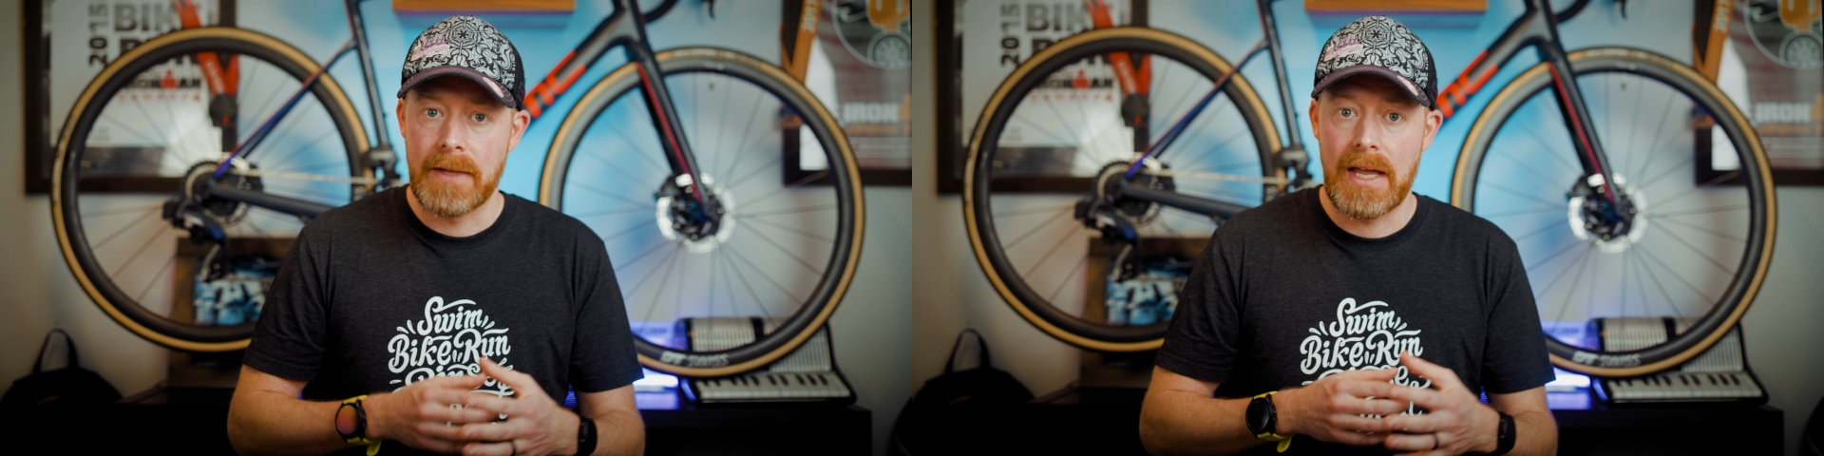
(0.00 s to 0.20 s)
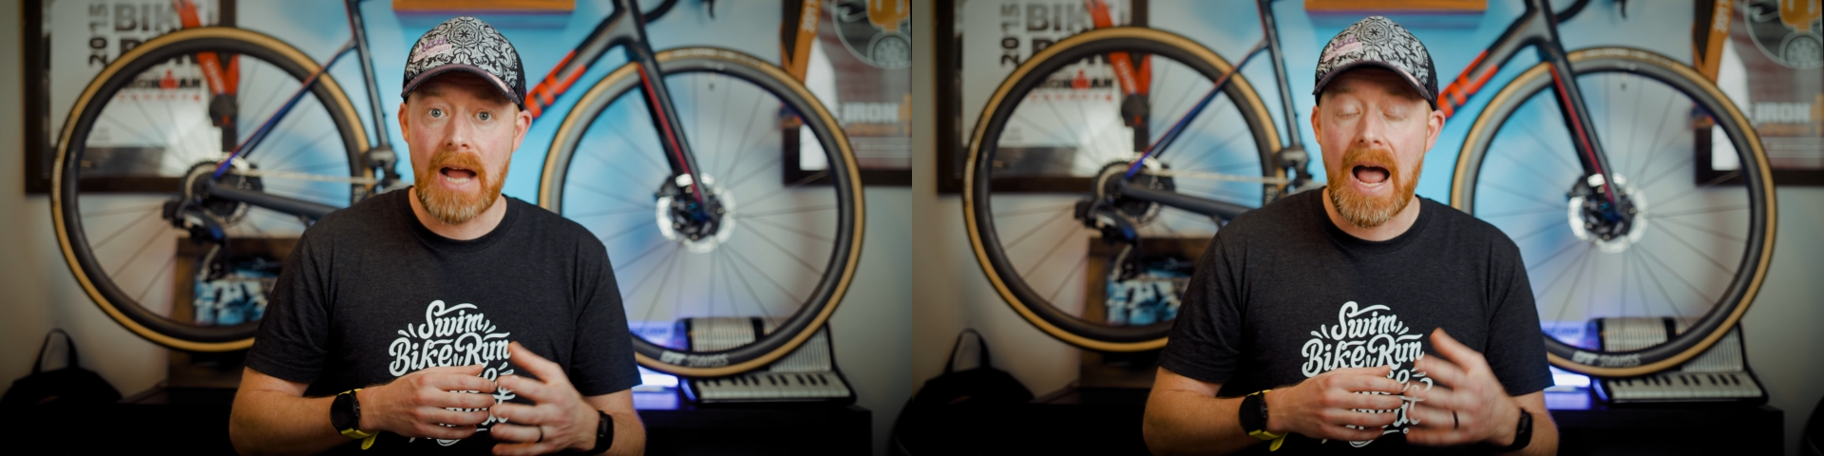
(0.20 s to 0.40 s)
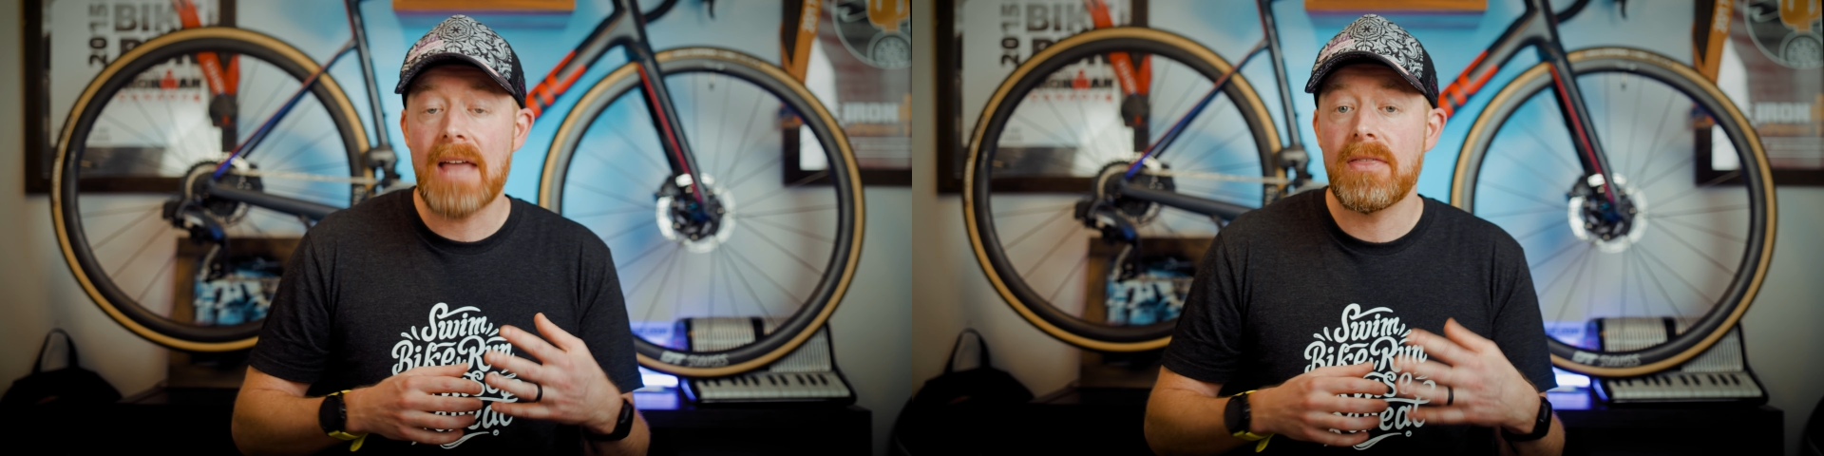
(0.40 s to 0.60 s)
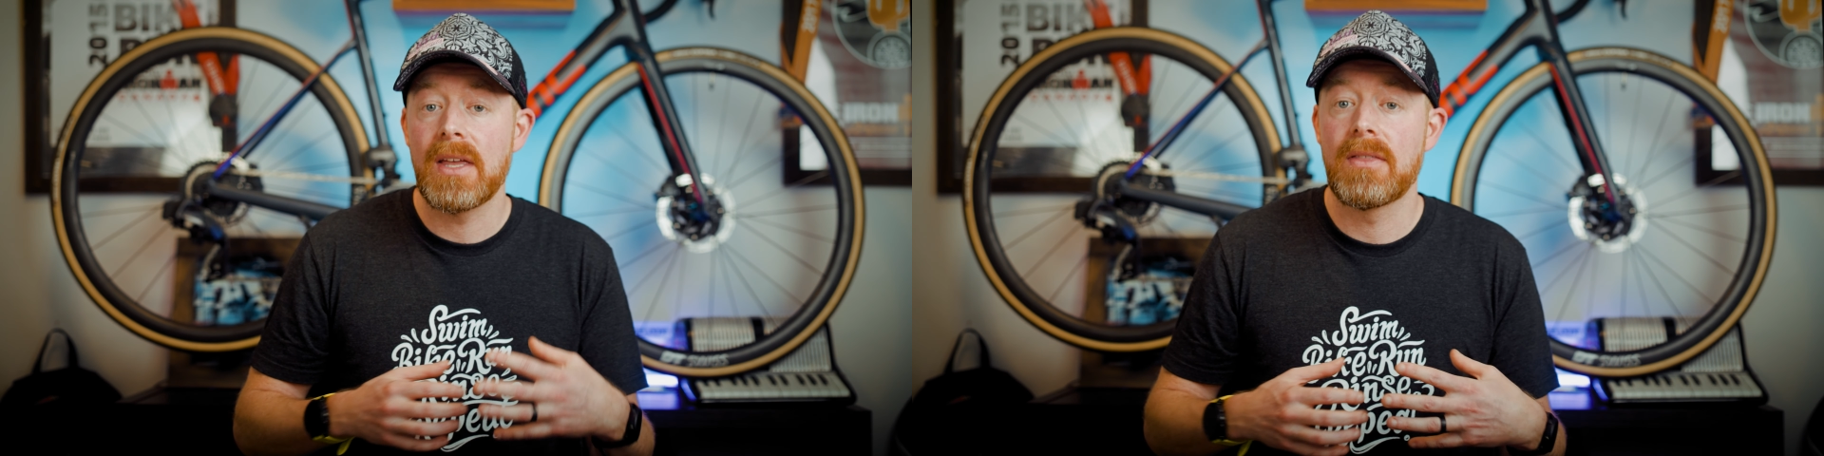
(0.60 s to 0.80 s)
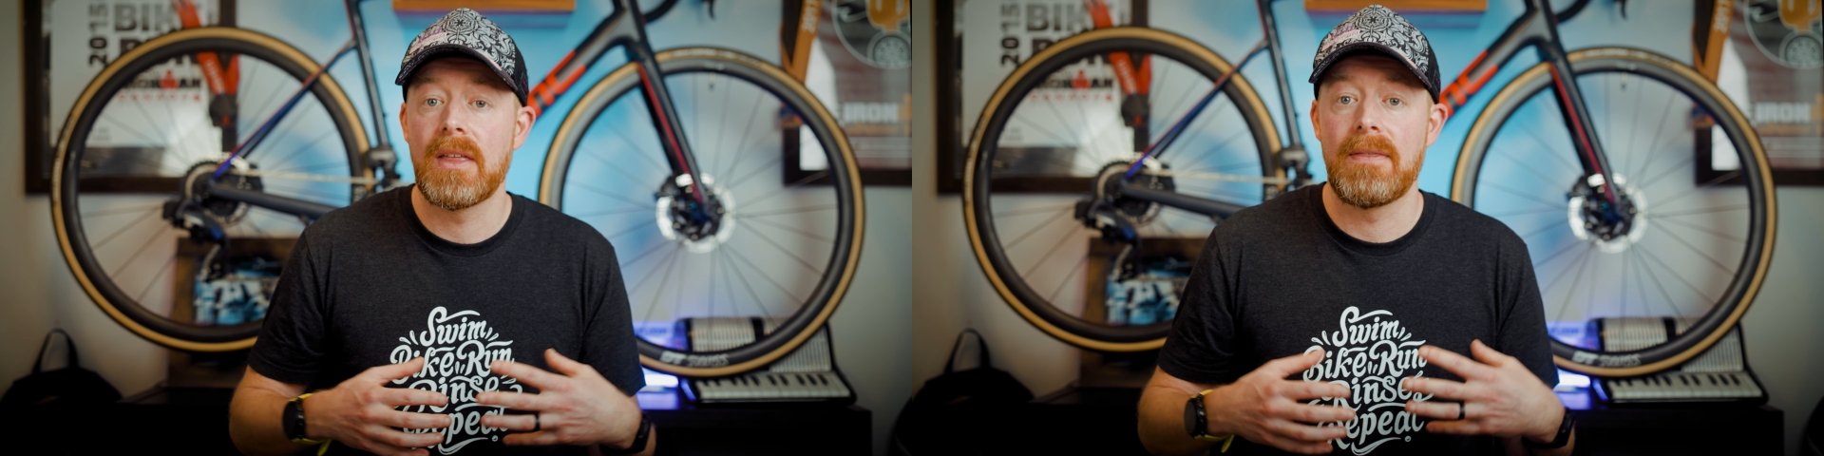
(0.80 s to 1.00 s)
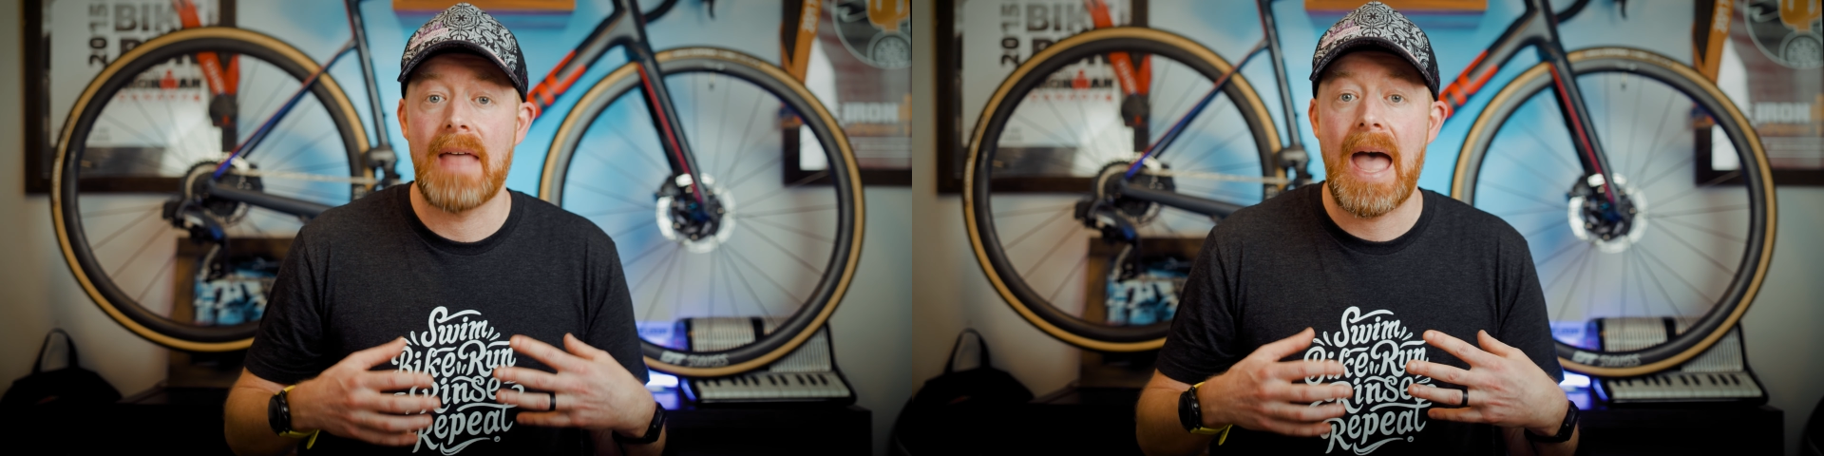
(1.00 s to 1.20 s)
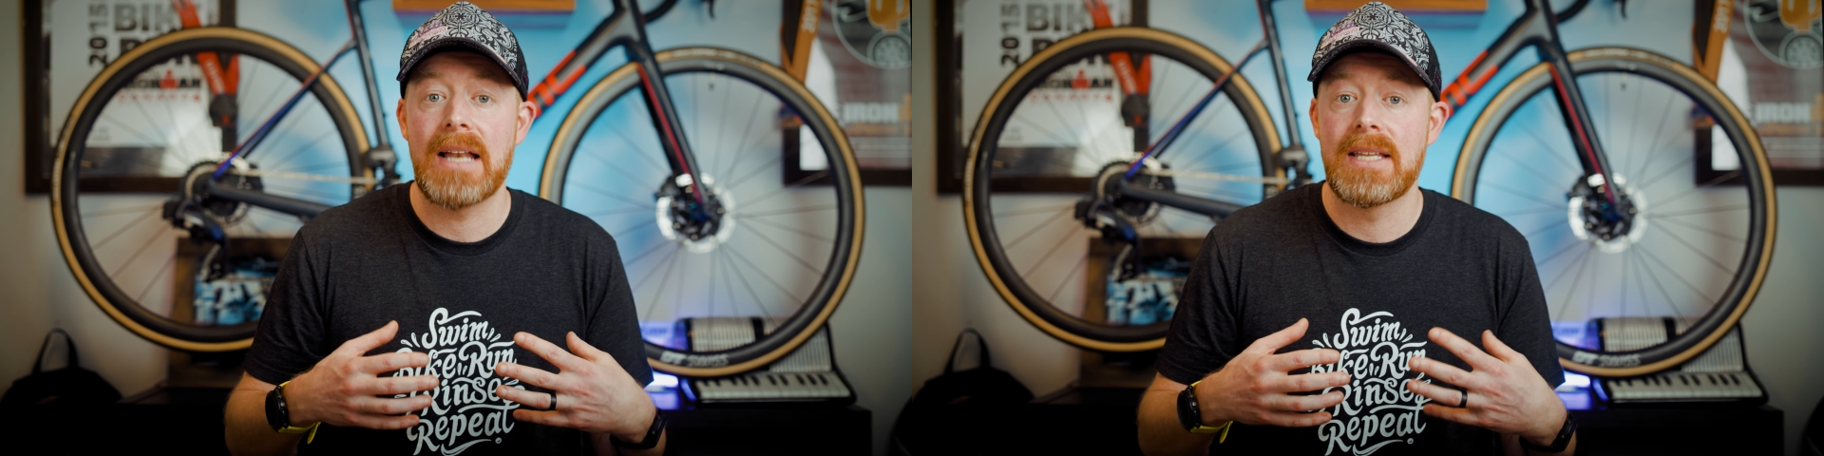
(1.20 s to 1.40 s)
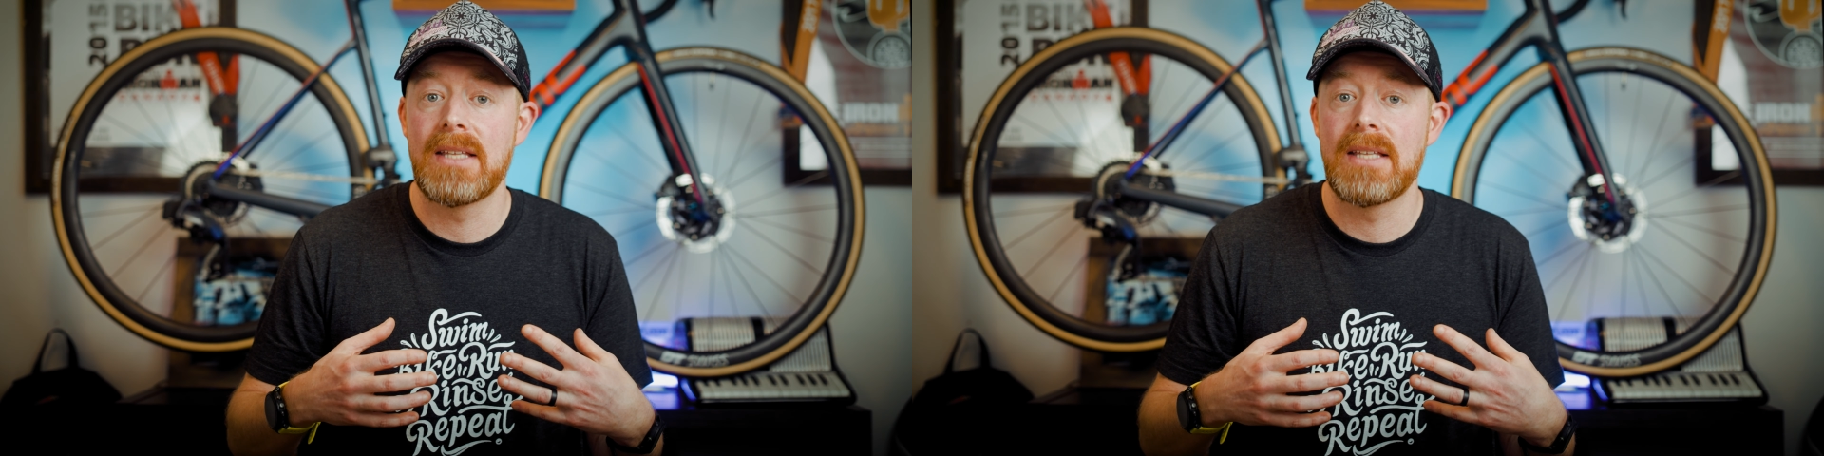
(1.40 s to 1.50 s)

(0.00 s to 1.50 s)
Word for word: And I think that that